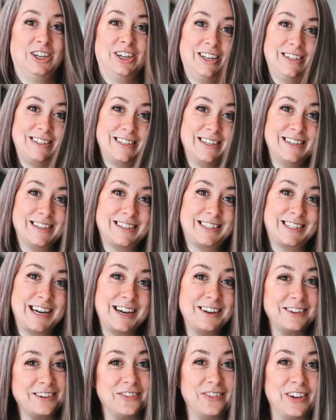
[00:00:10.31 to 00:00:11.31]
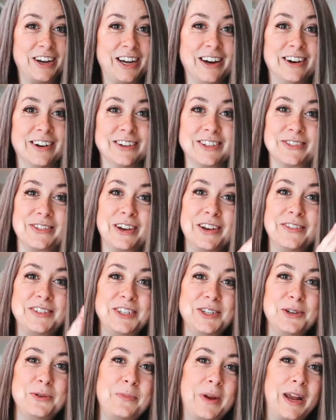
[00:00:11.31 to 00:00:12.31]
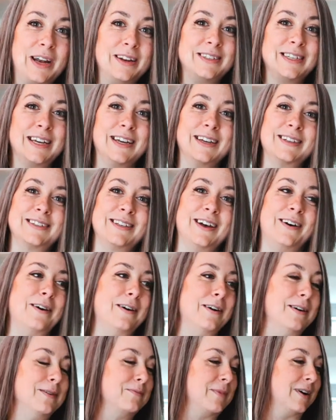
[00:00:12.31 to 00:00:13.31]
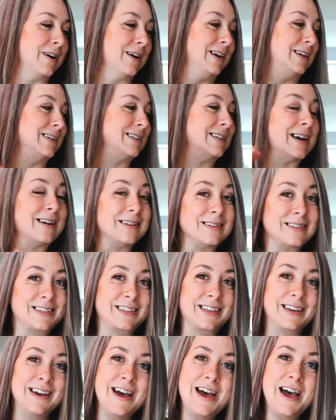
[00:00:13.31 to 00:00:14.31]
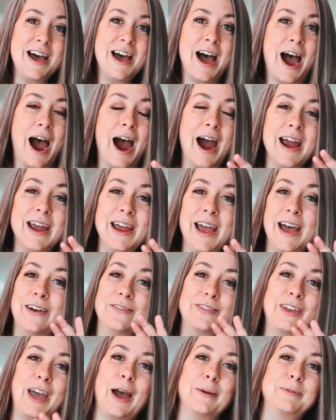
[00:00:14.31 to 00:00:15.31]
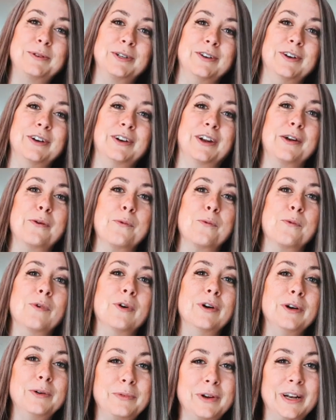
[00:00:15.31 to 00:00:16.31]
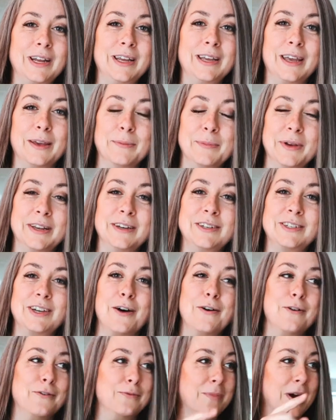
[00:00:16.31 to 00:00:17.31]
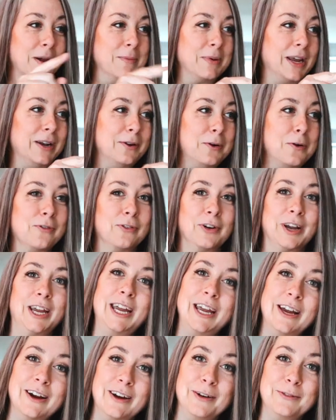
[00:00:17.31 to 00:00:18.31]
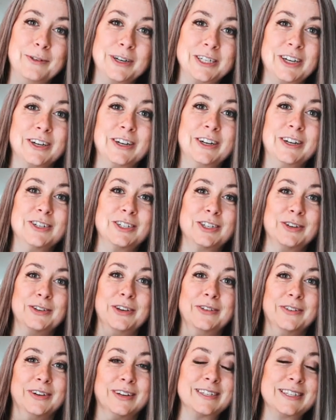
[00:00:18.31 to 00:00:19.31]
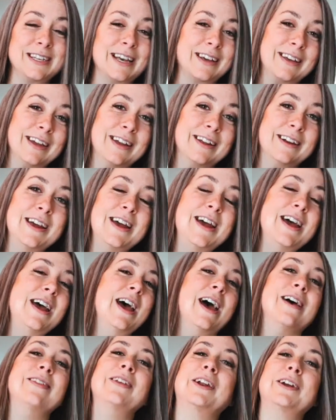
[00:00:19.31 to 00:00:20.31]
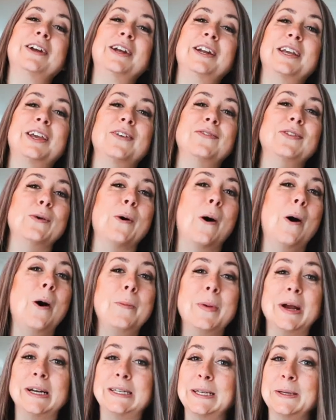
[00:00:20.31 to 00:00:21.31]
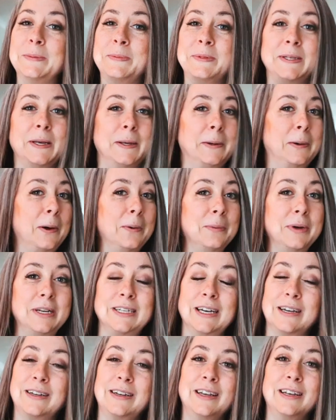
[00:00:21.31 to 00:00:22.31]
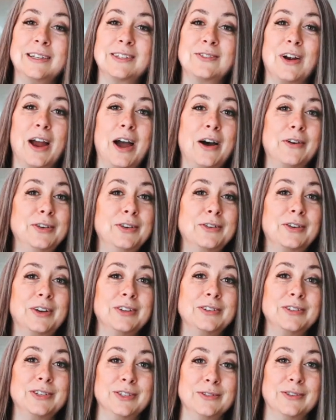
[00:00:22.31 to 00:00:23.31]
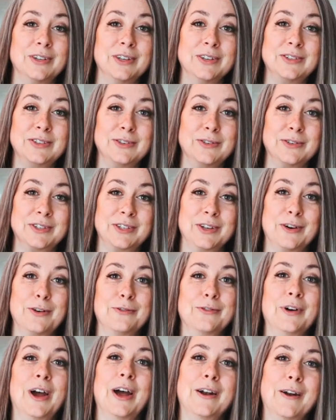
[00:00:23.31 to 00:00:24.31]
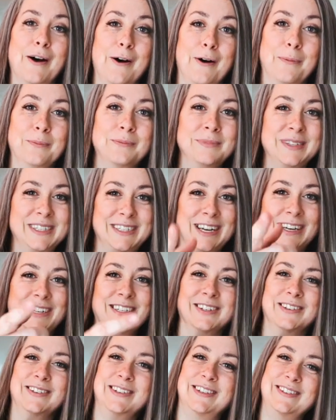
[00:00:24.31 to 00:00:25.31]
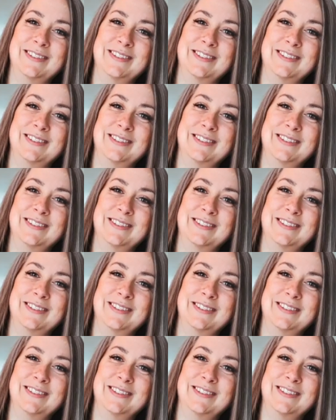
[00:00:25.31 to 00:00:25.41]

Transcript: These are this tank over here. So I have two betta tanks on my desk. I have captured an award-winning image of my betta over here, which I'm going to show you in a second. And then I'm going to give you all my tips and all my techniques for how you can do this yourself at home. Stay tuned.